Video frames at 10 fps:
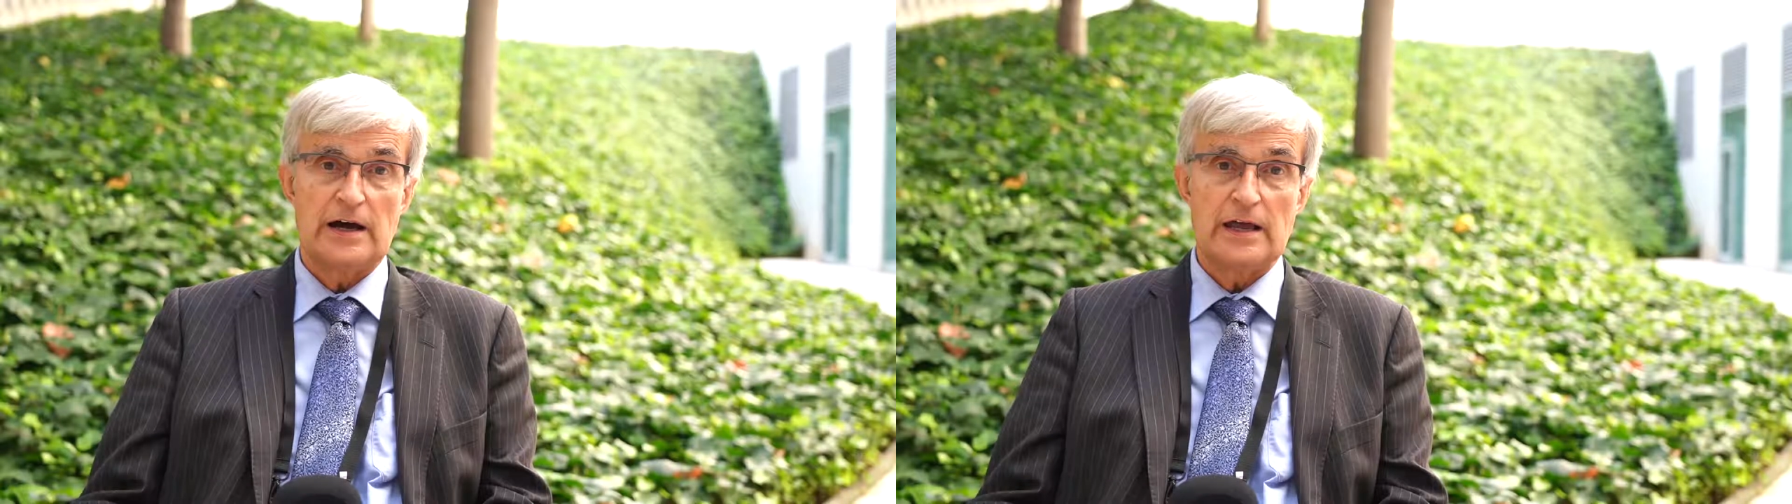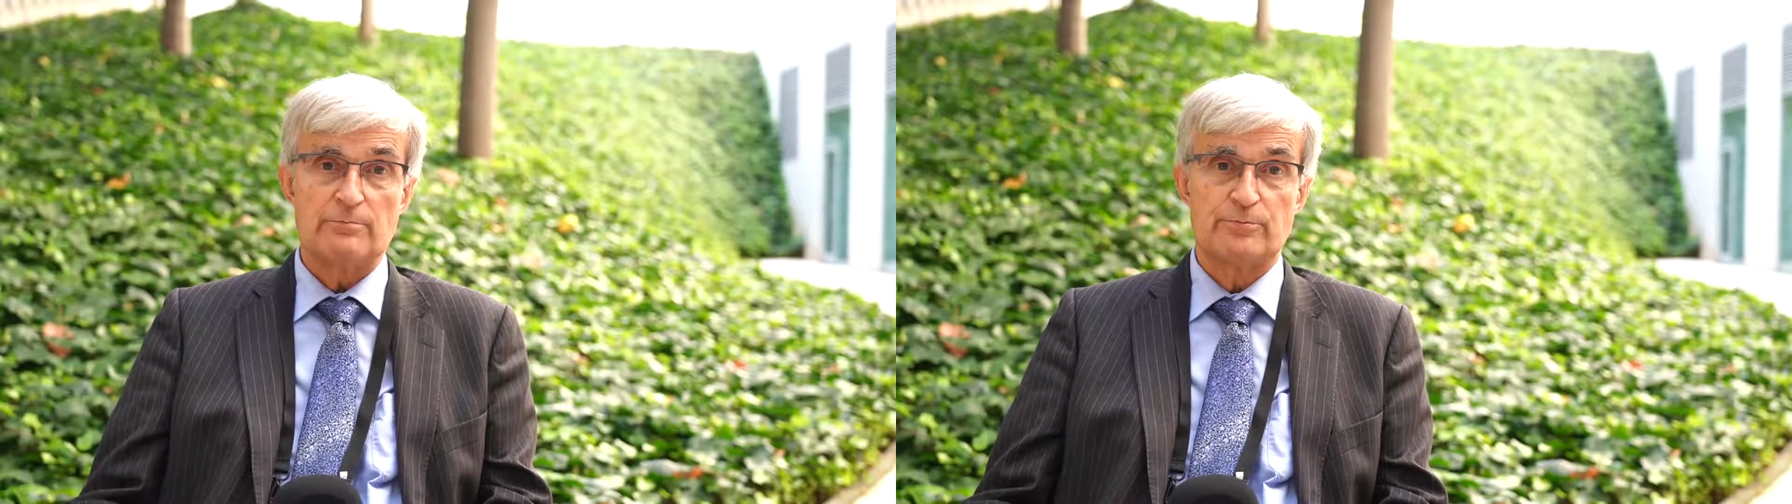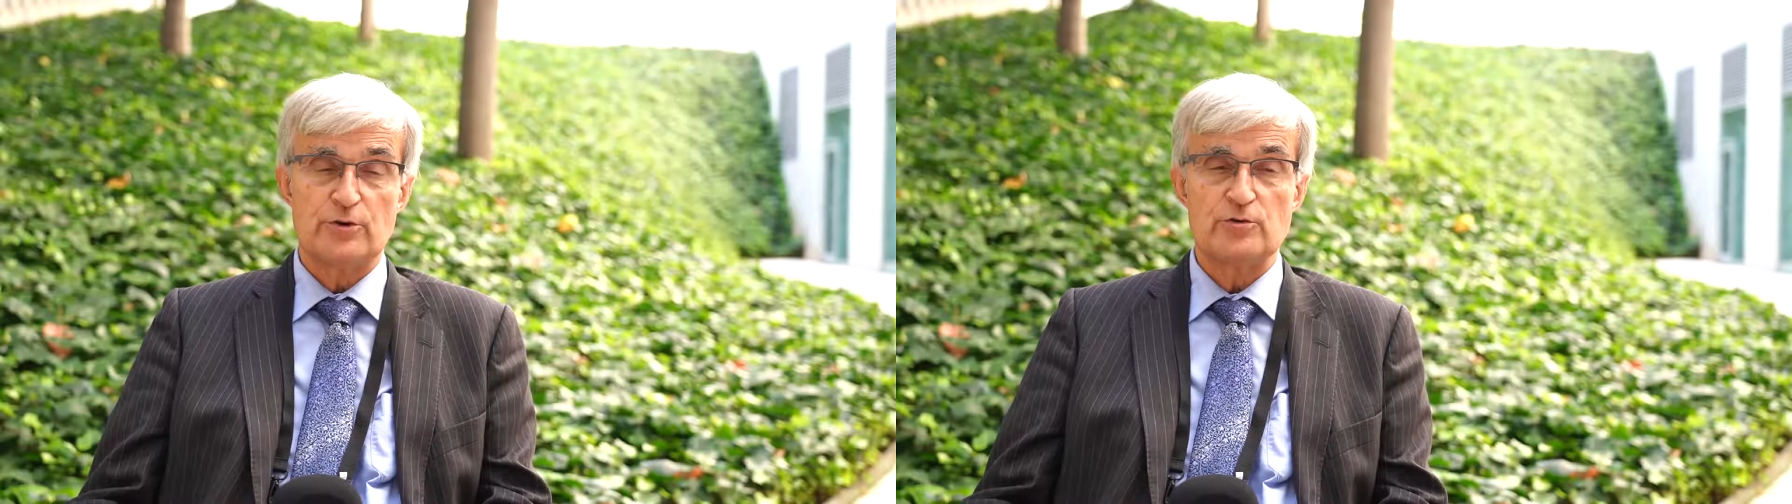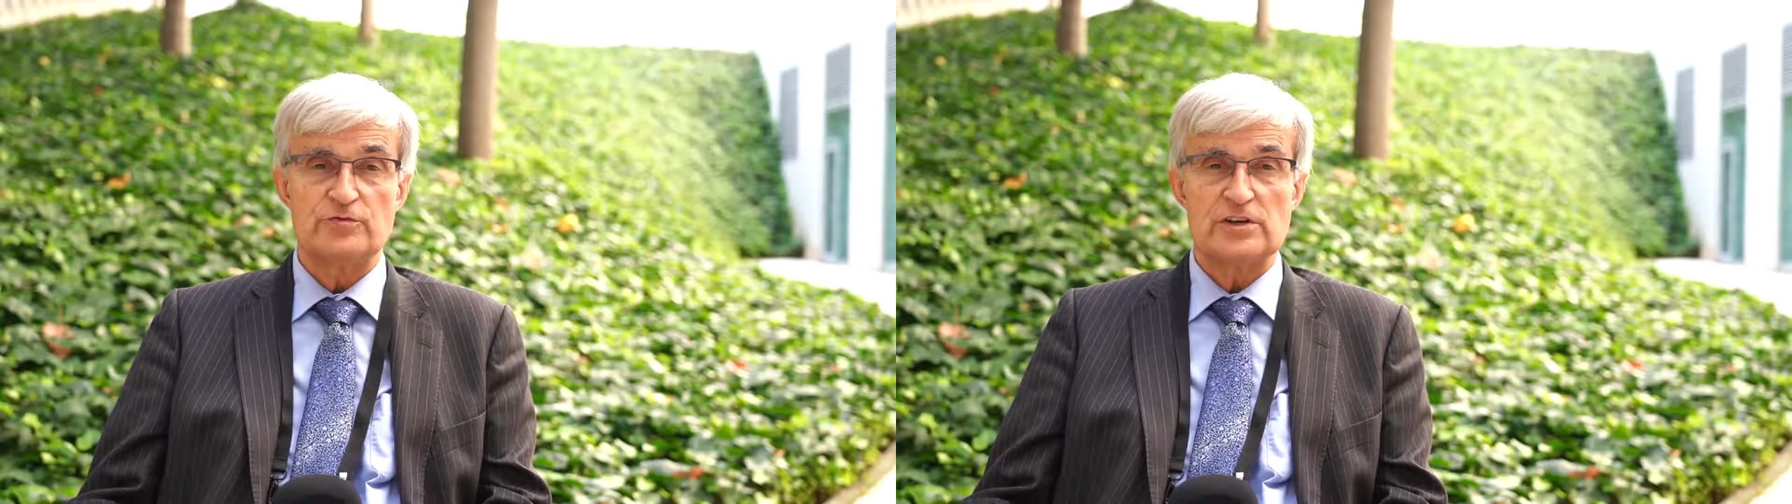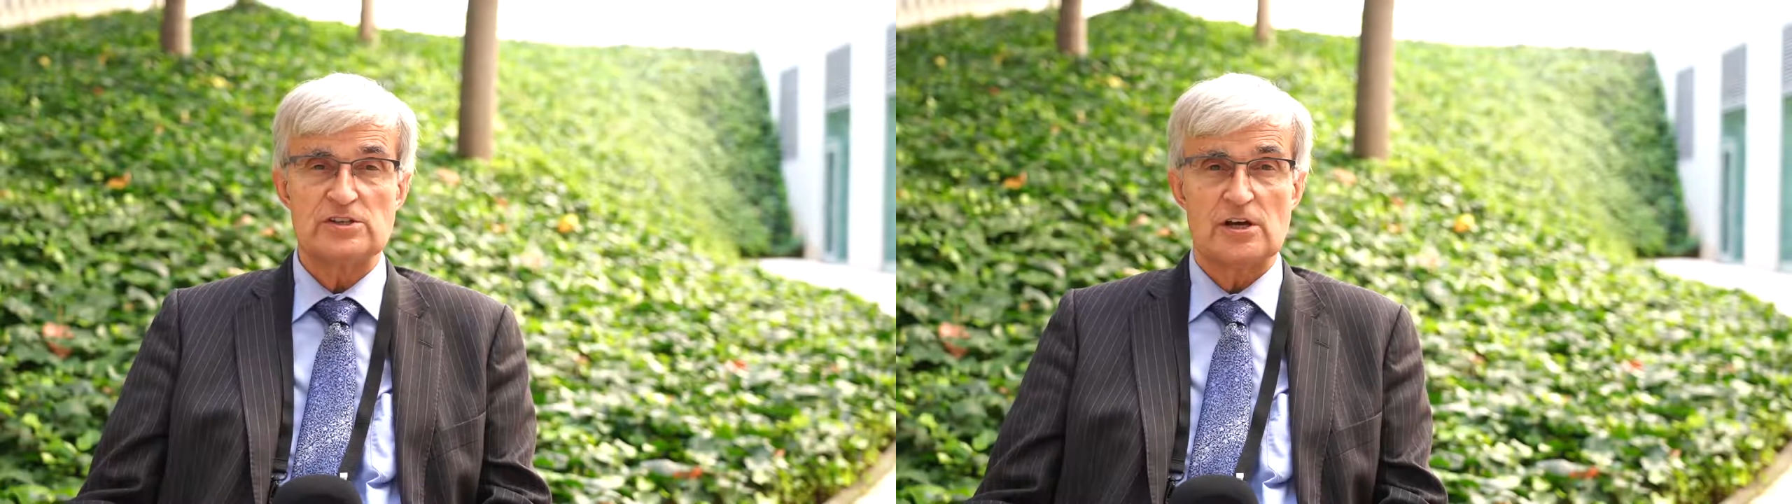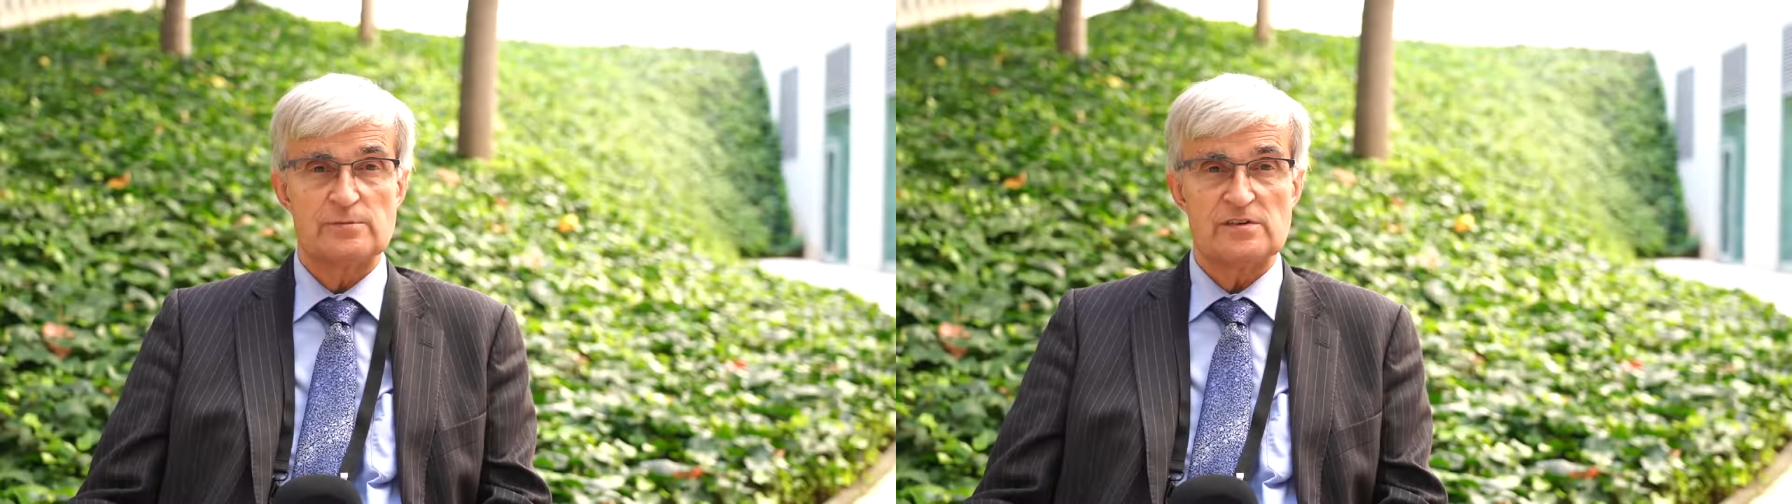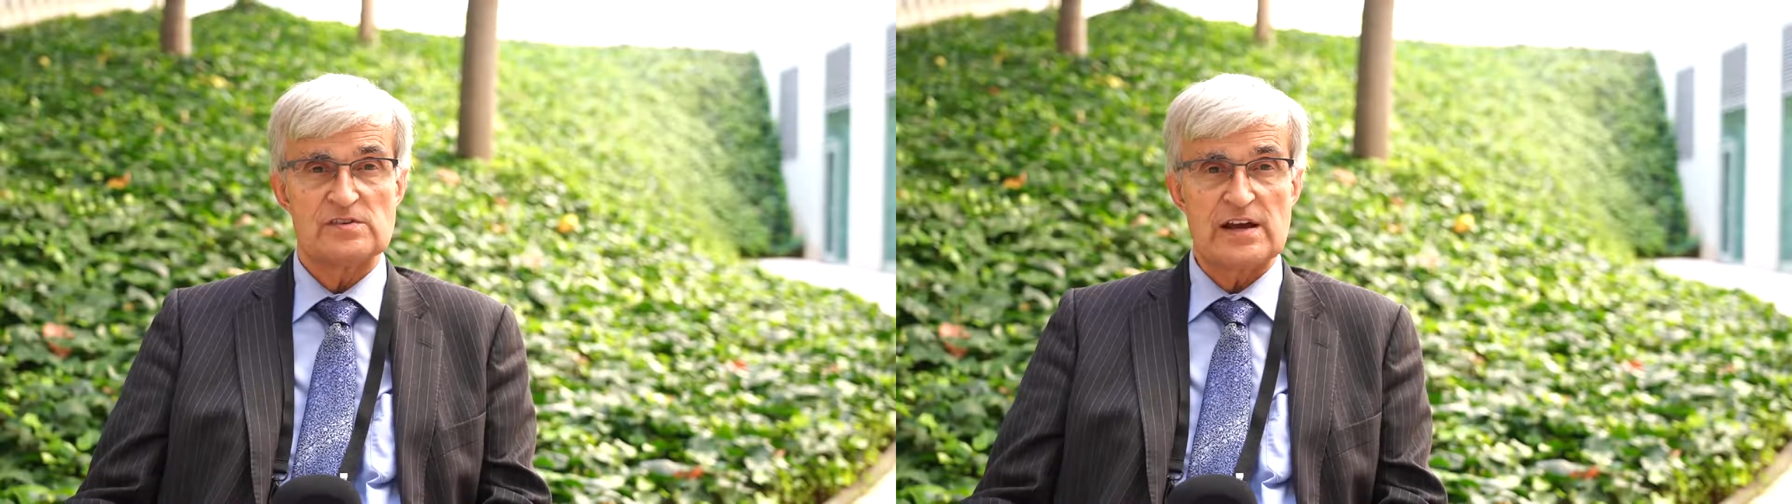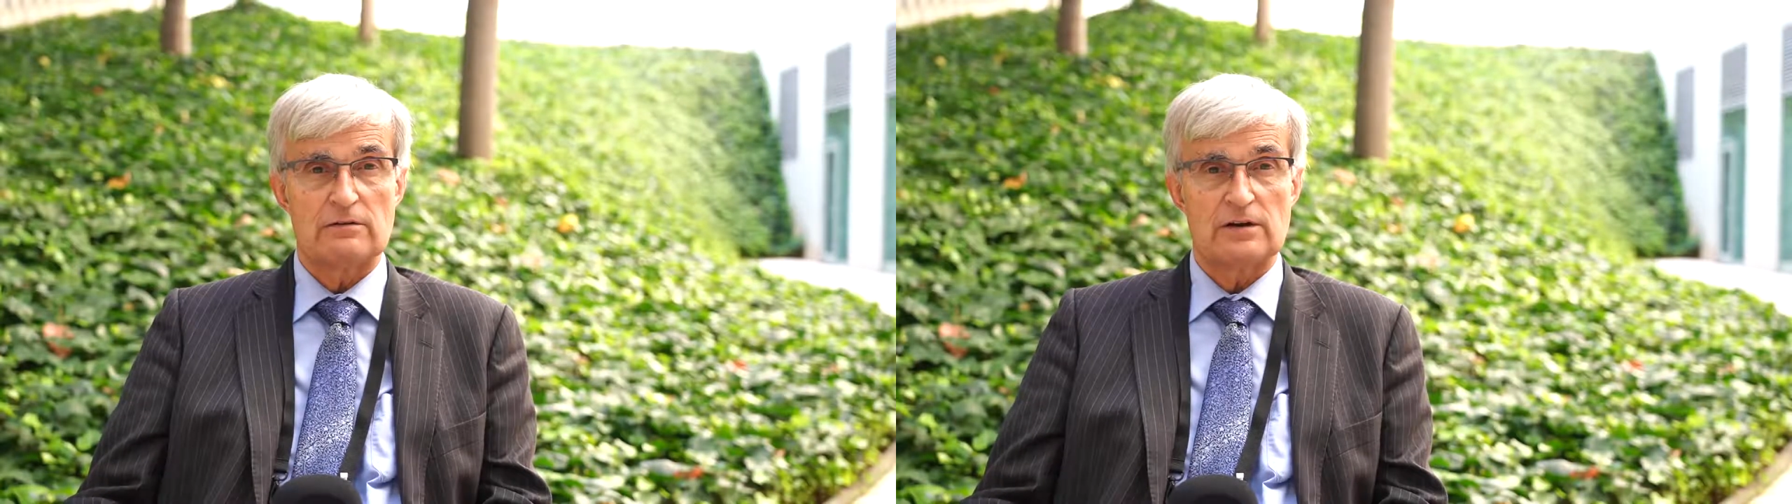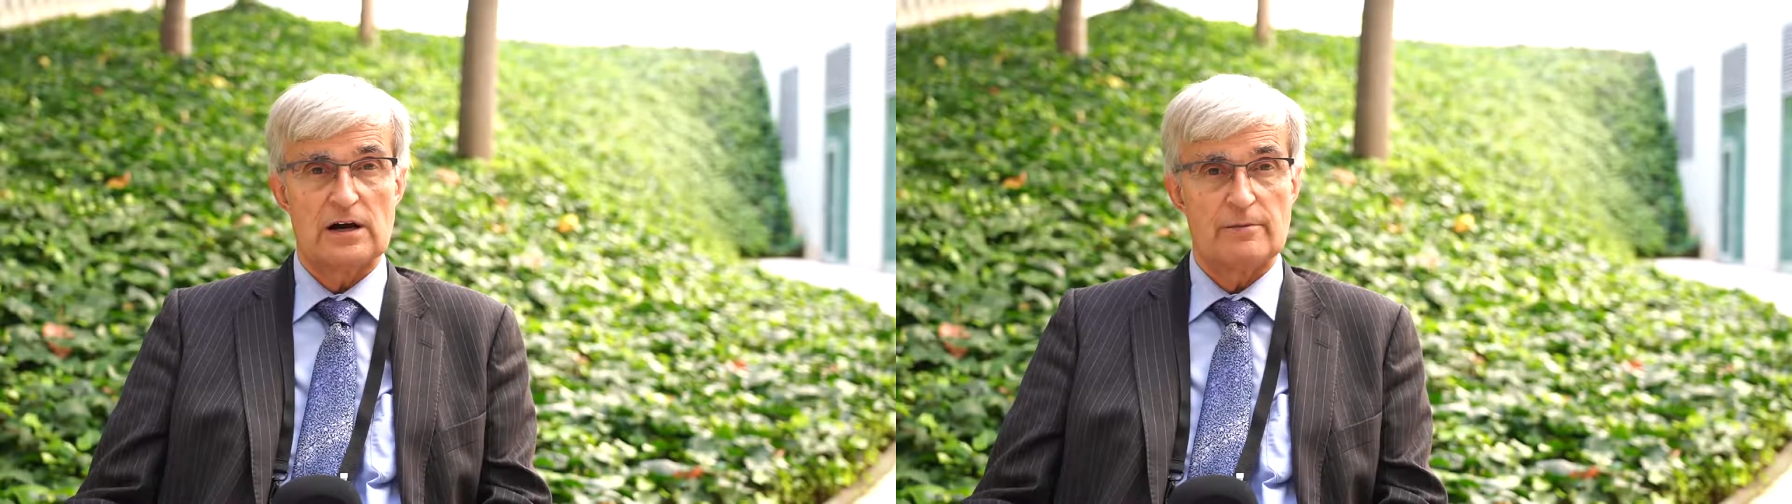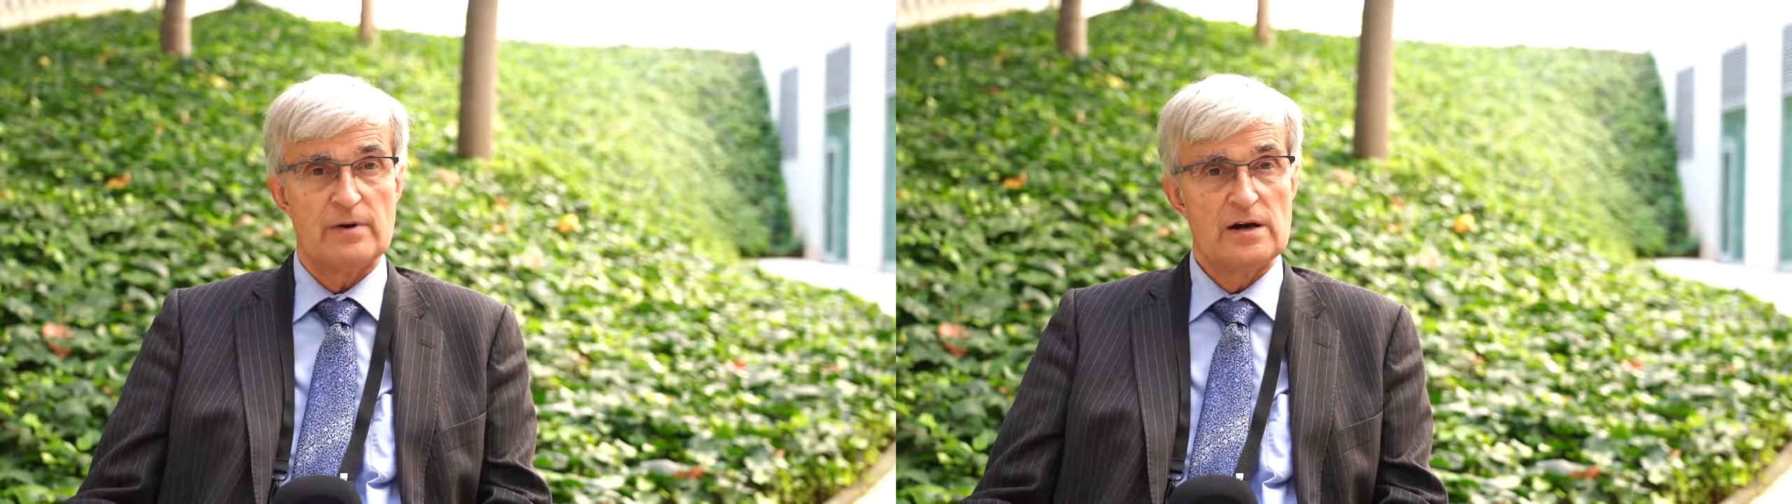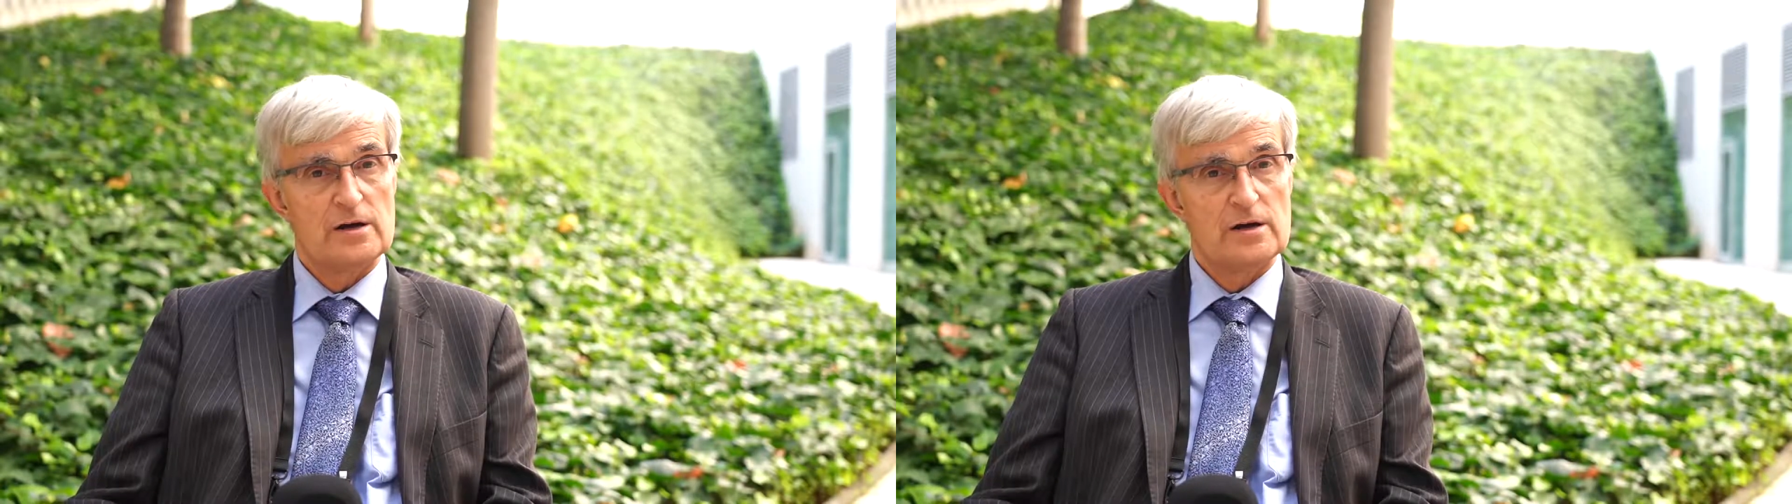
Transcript: improved in terms of its outcome